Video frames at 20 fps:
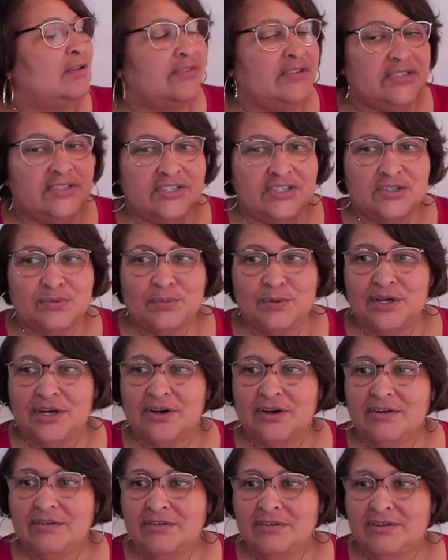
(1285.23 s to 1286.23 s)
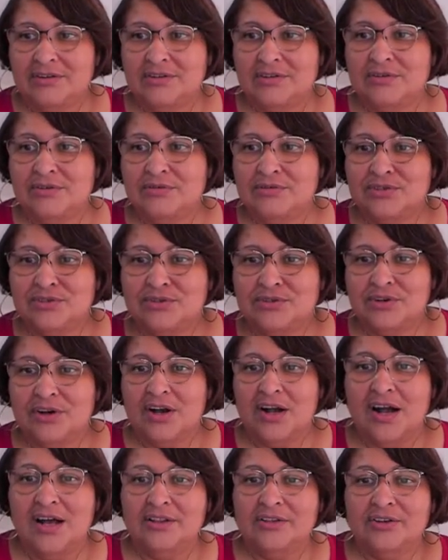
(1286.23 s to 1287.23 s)
this is where you do your
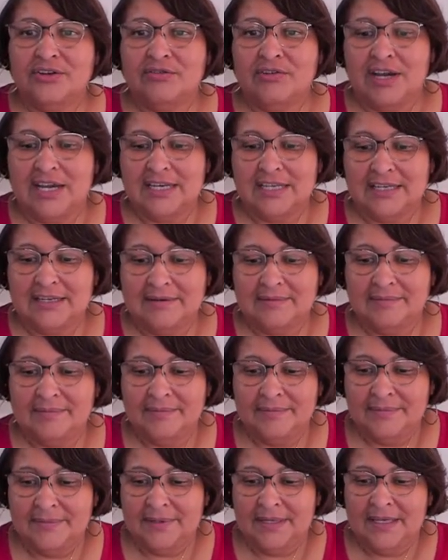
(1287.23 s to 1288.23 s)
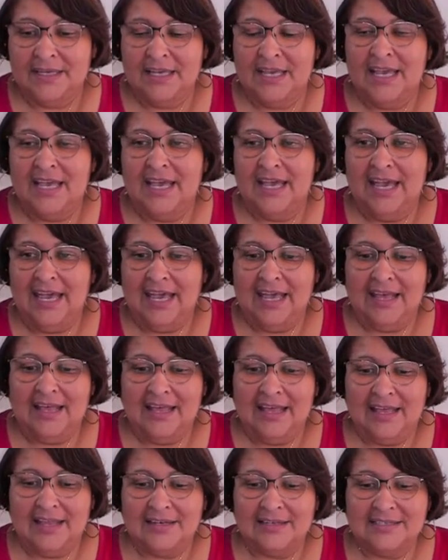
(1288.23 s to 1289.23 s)
color grading.
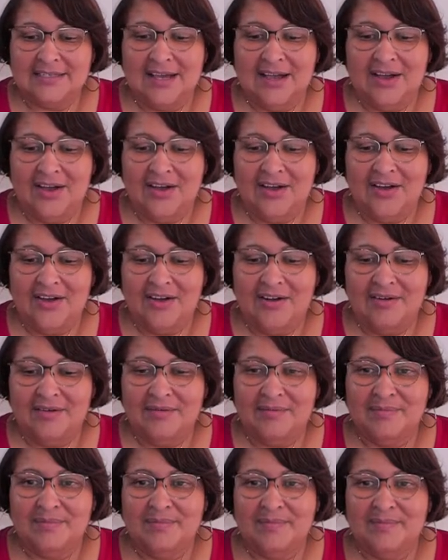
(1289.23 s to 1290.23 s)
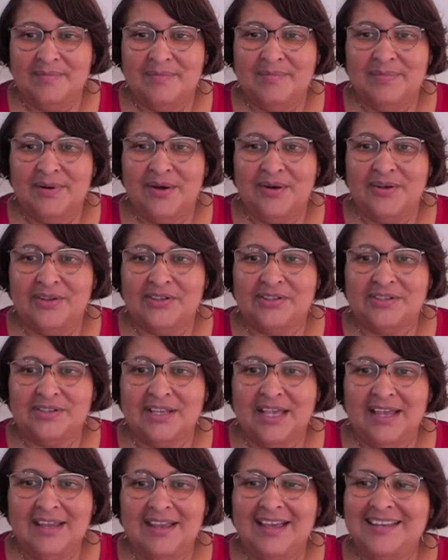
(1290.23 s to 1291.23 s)
And uh, Paul,
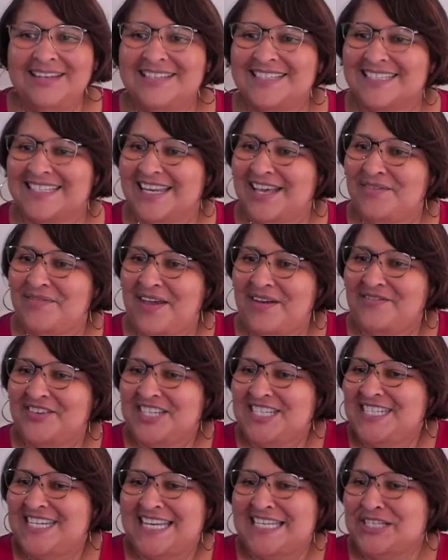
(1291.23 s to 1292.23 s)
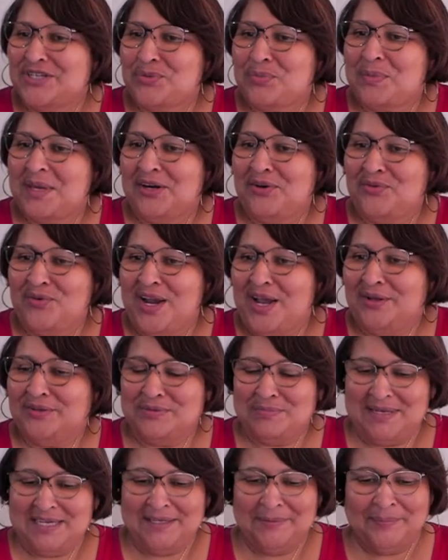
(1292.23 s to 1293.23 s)
I, I just love having gentlemen
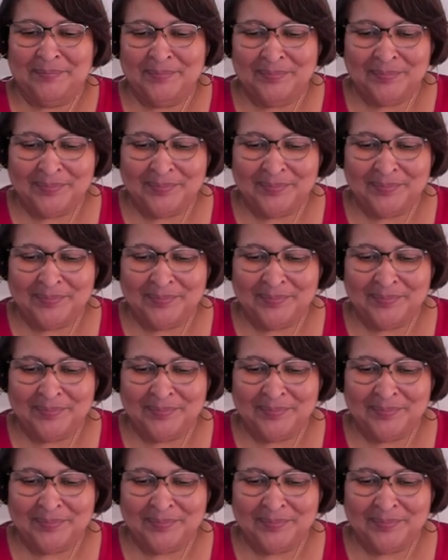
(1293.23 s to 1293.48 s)
around me.